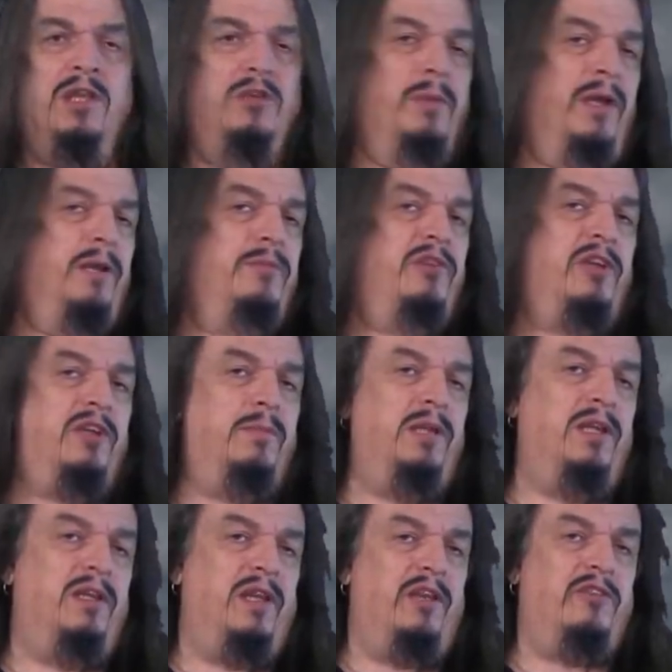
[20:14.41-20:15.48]
You might object to
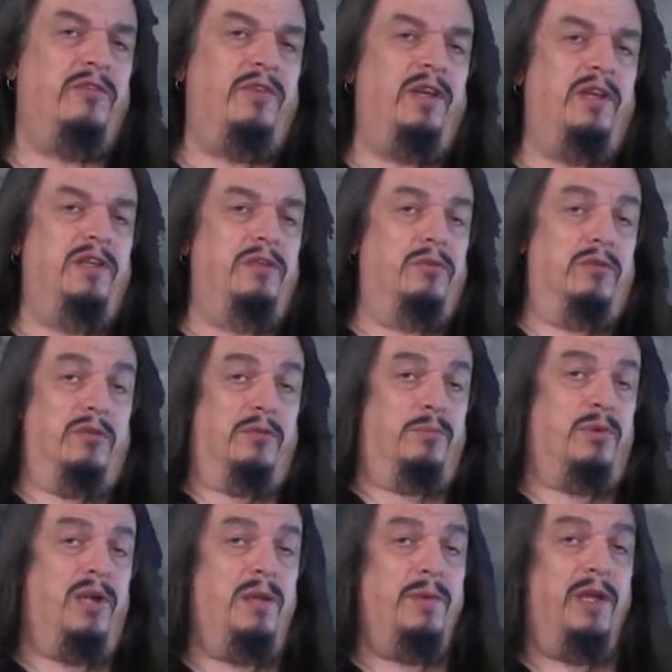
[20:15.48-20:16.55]
being classified in the order
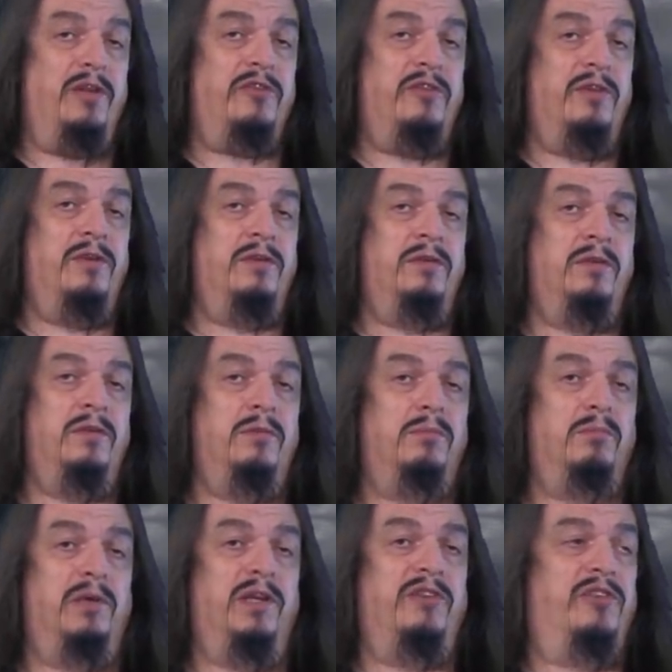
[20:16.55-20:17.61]
of primates,
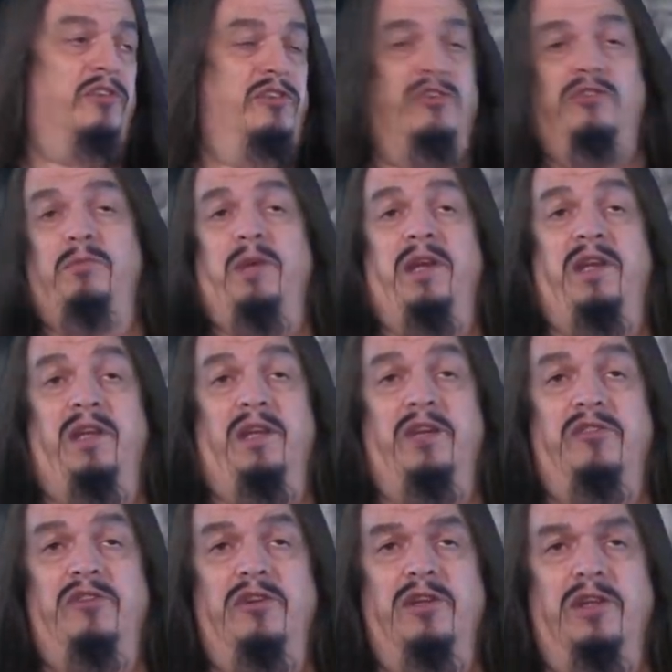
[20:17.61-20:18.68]
but is it just
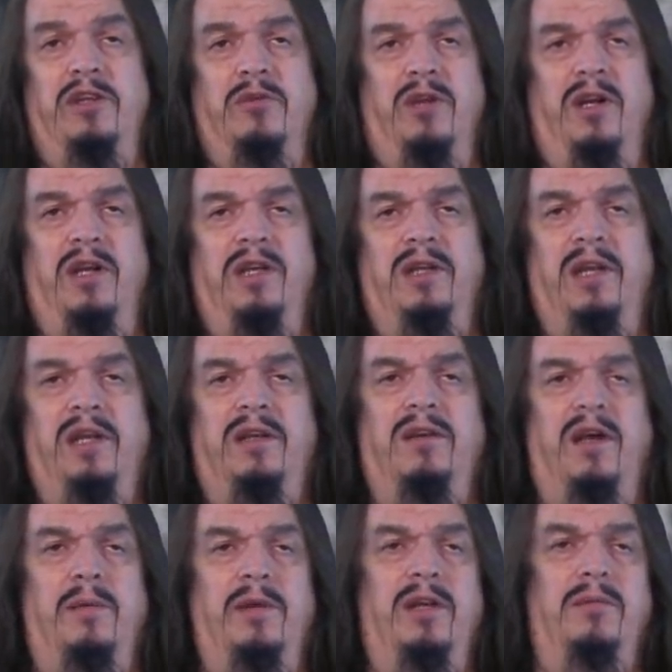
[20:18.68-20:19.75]
speculation that you're a hind-leg
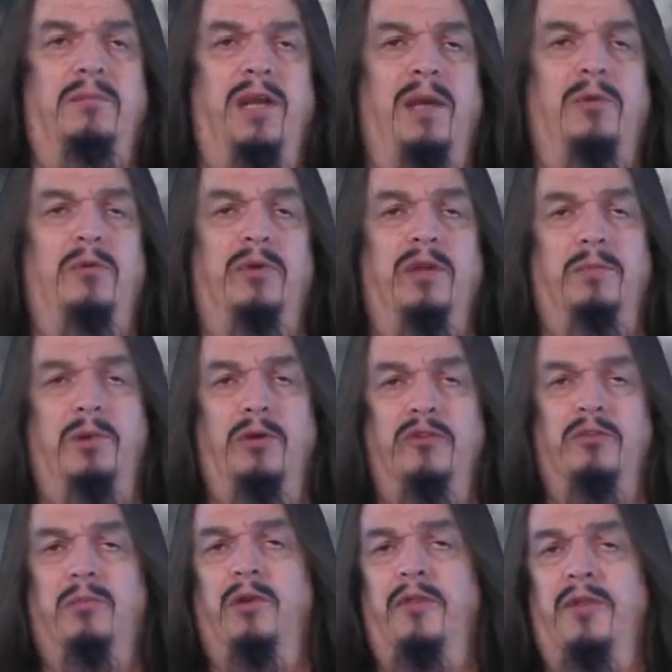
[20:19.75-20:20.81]
dominant mammal with
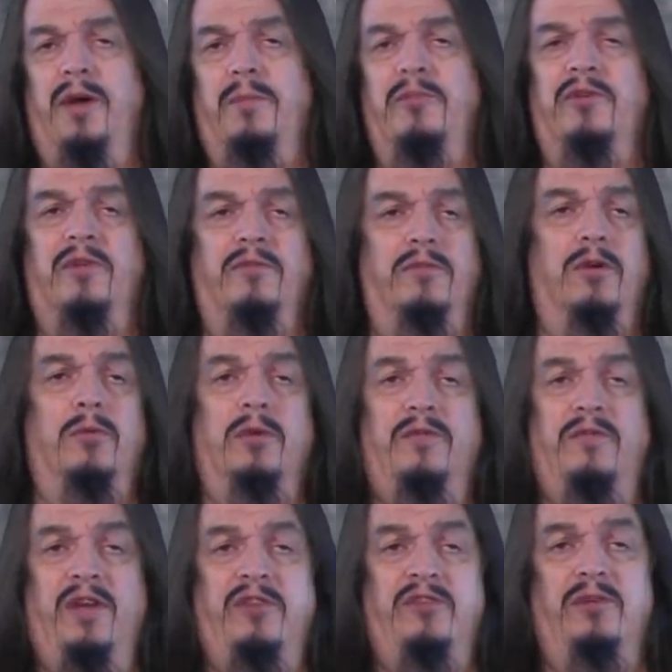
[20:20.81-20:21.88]
opposable thumbs and
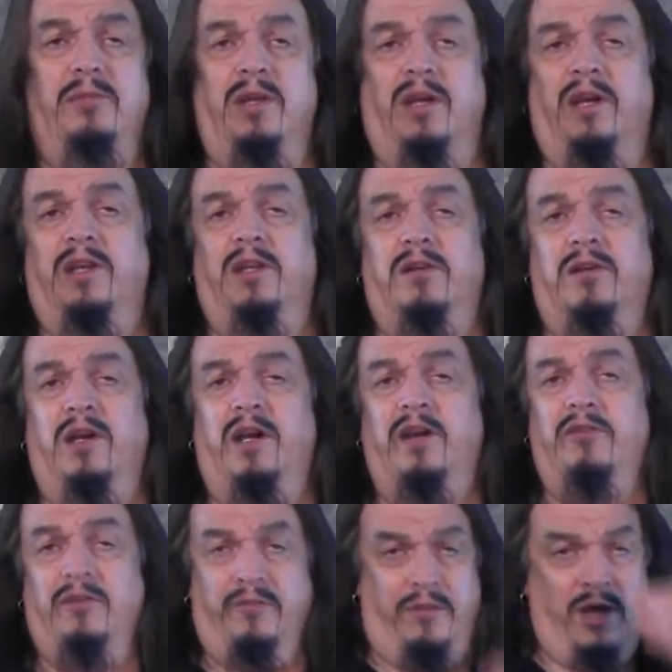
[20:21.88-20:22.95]
forward-facing binocular
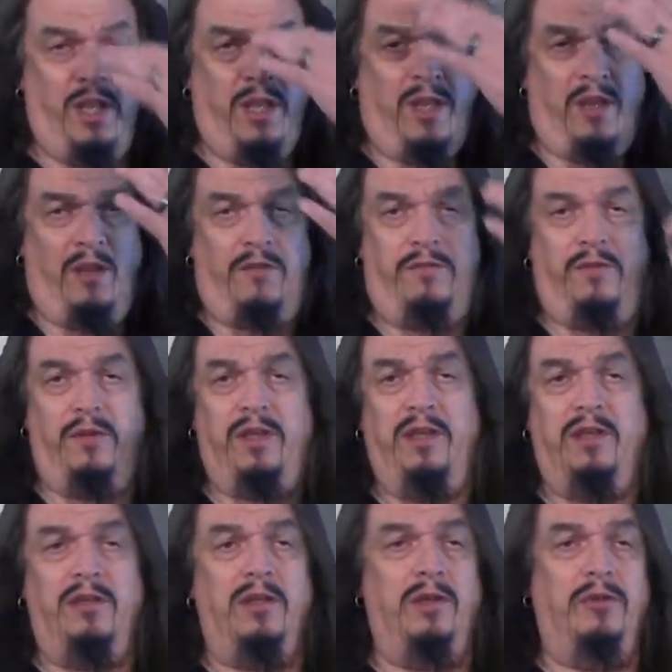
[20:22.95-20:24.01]
eyes and
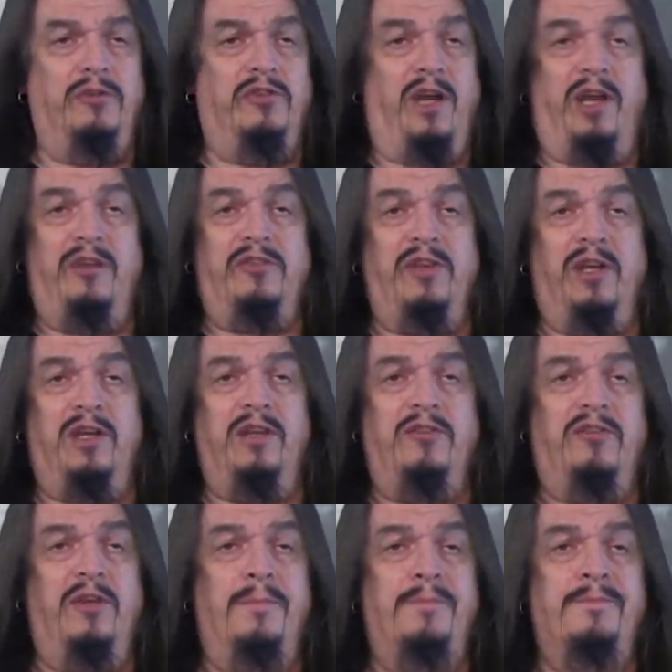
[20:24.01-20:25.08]
fully enclosed eye
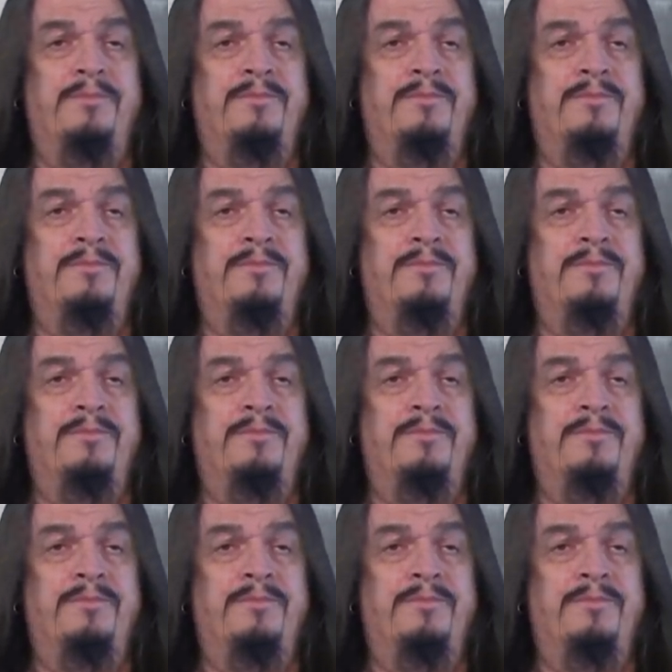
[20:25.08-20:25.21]
sockets?